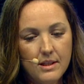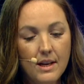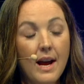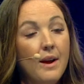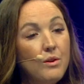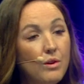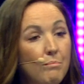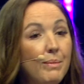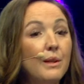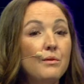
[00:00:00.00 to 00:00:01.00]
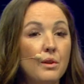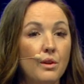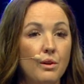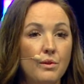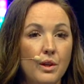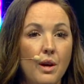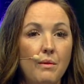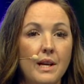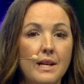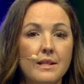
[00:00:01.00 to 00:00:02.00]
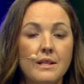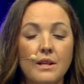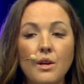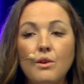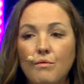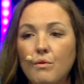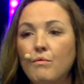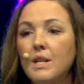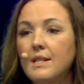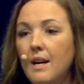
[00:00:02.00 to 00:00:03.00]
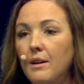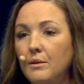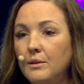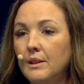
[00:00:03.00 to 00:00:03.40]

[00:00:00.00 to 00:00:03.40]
and how you can build on your who do you know list through retail.